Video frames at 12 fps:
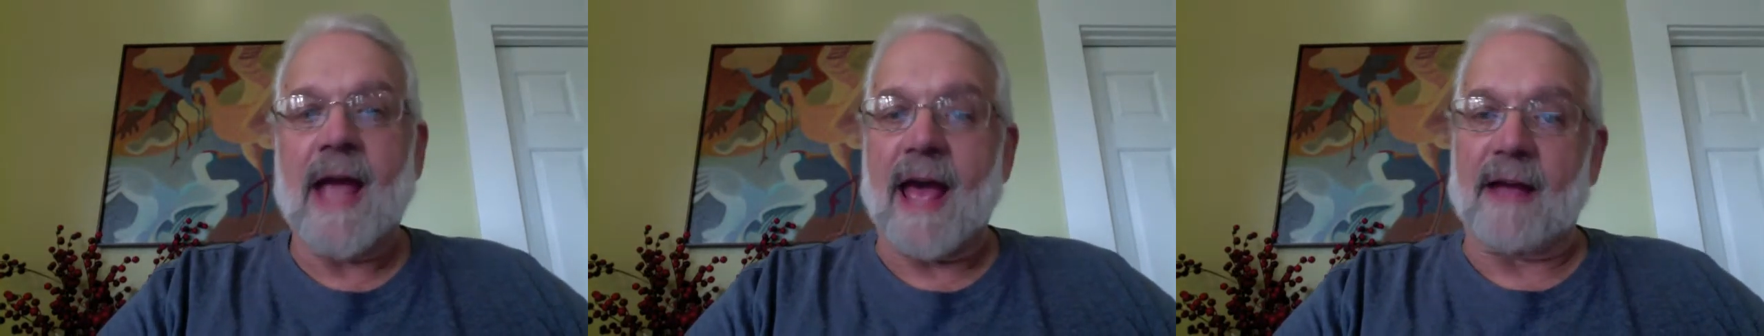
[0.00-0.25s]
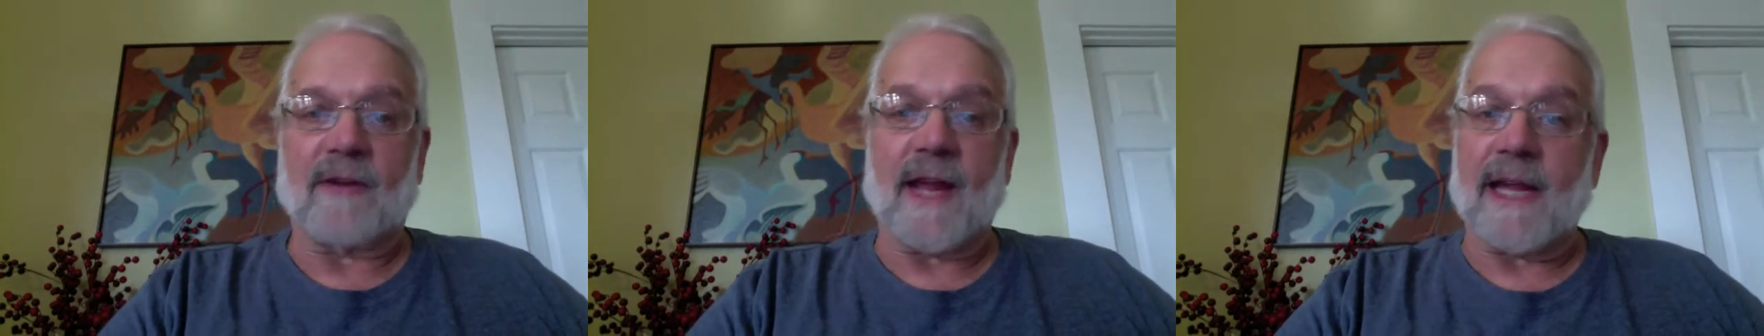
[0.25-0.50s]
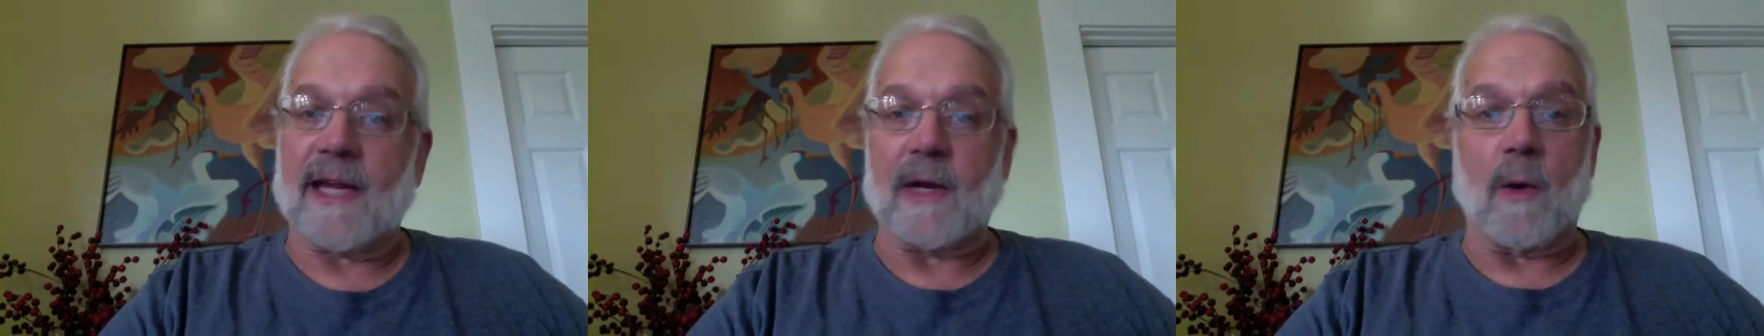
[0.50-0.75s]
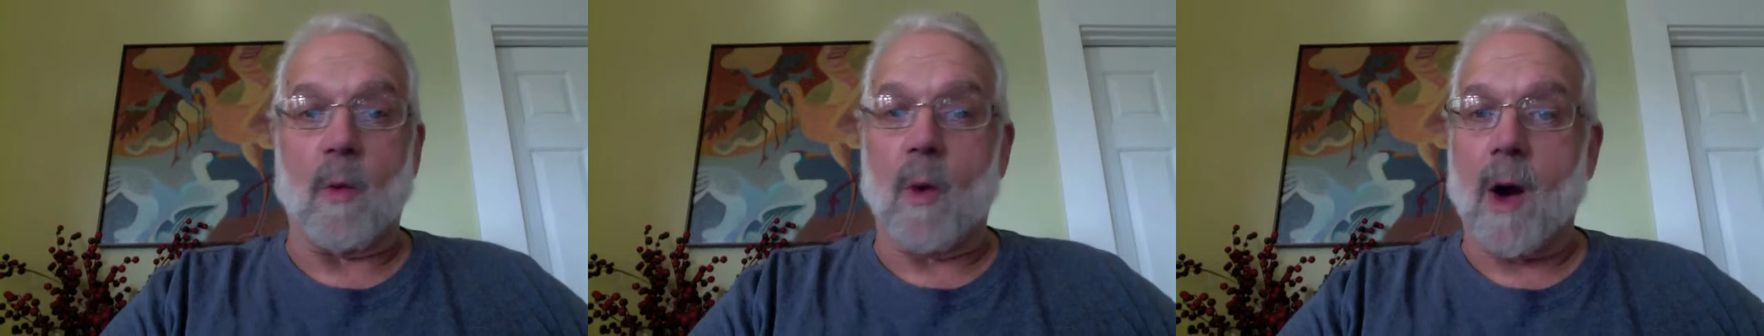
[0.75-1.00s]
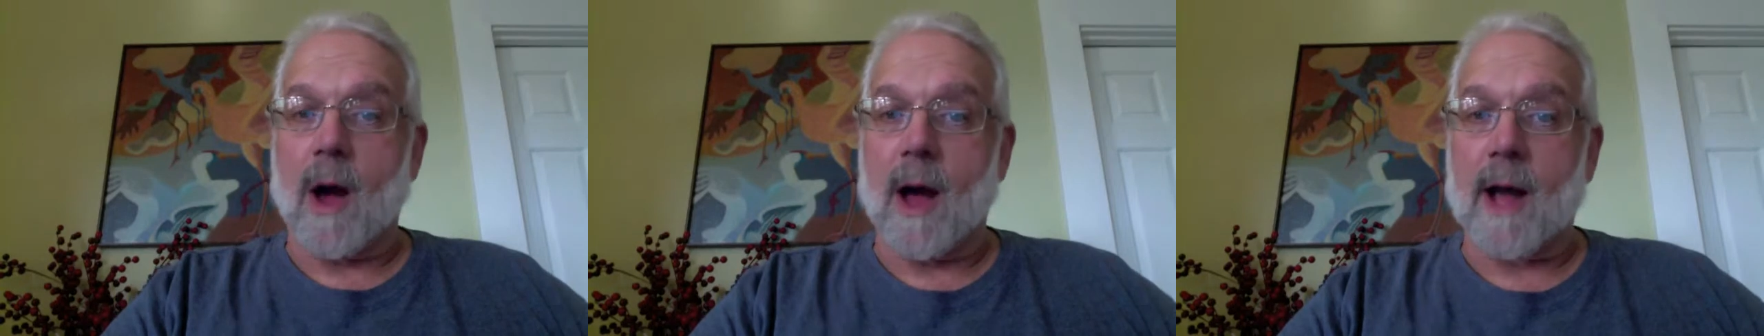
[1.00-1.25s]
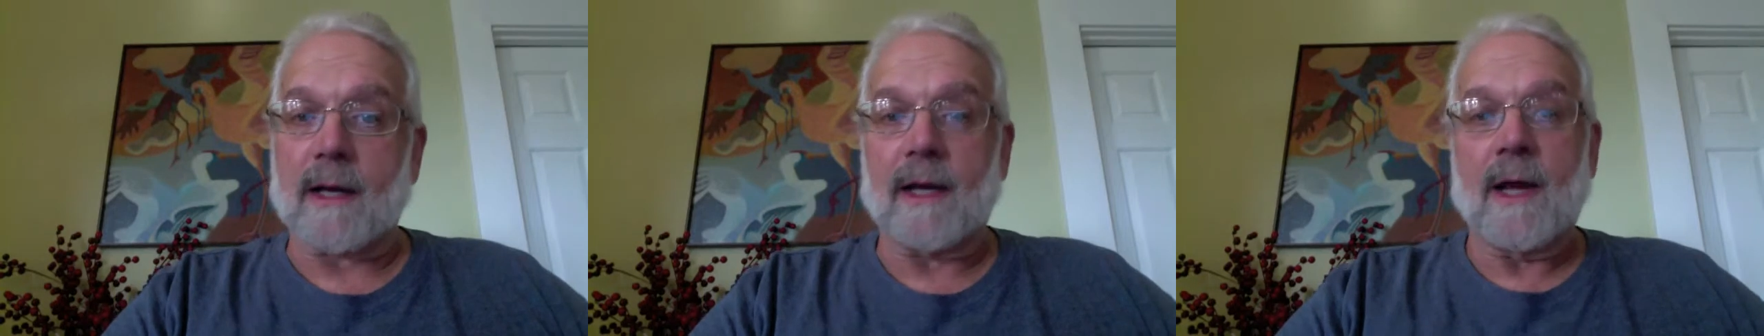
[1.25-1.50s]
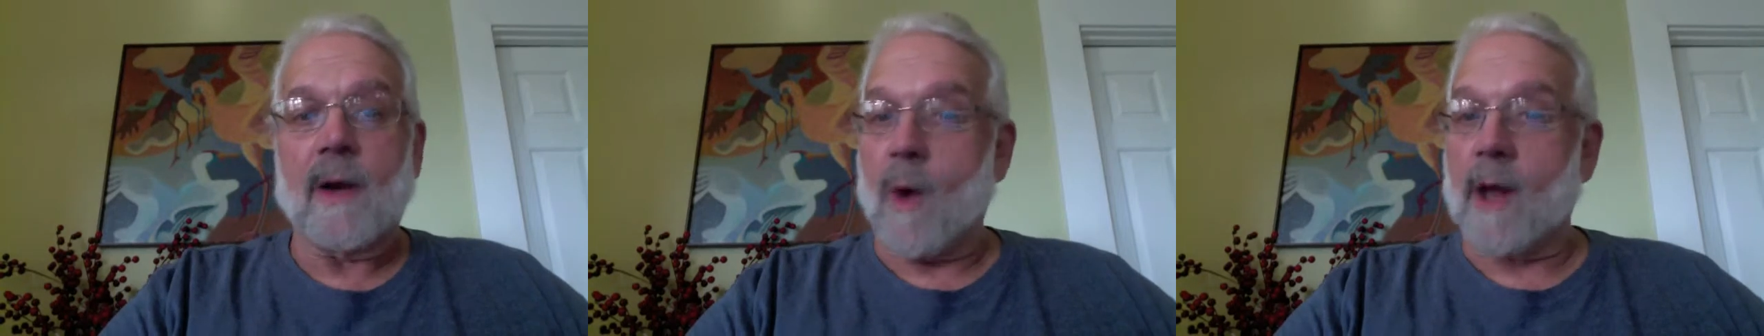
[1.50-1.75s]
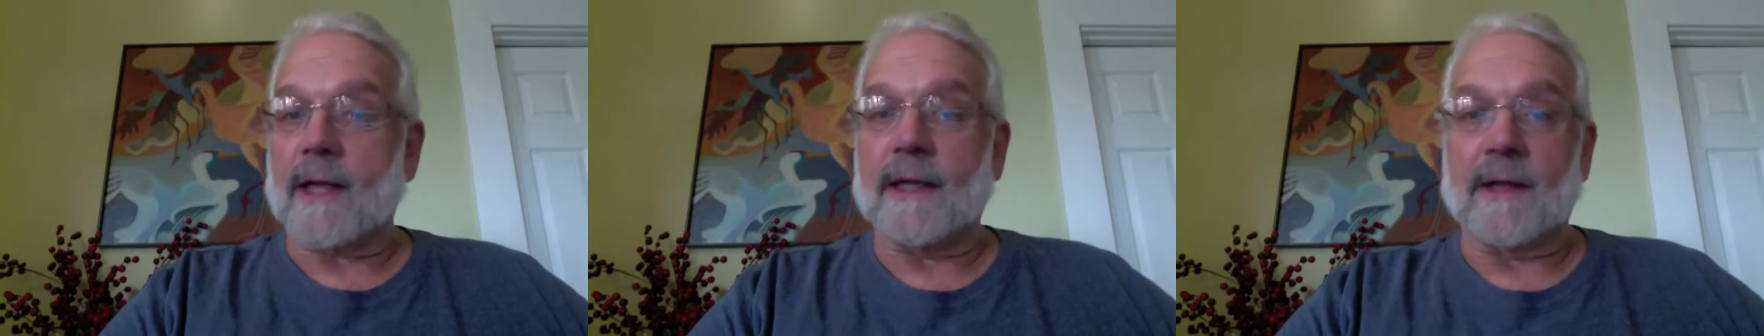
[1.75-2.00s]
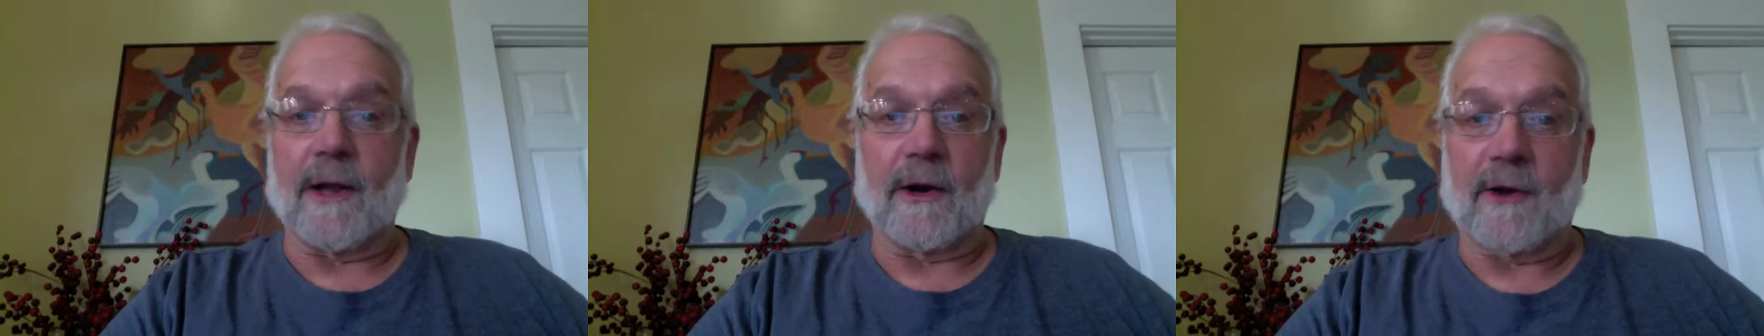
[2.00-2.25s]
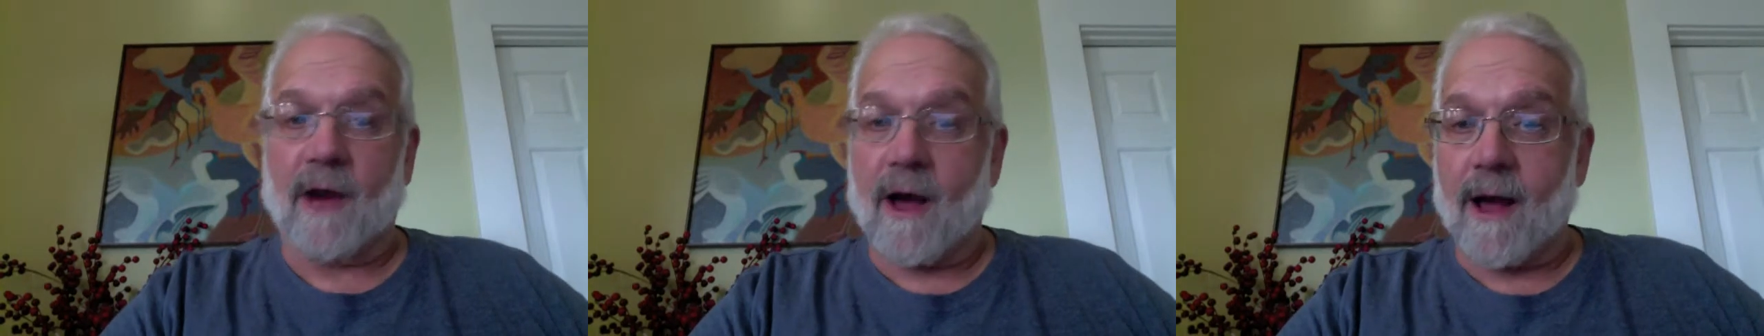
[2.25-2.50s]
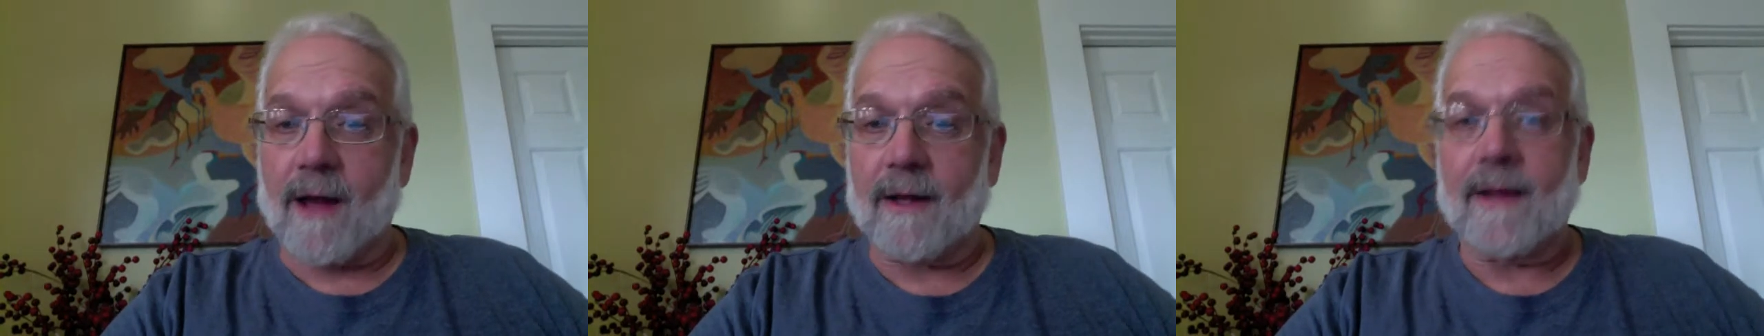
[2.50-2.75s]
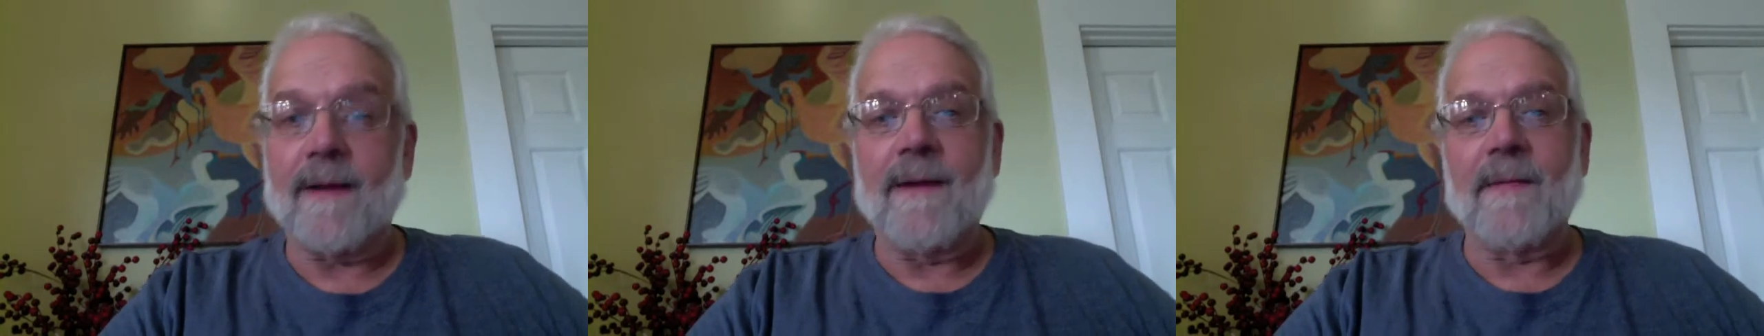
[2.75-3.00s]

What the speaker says: taking a walk, walking their dog.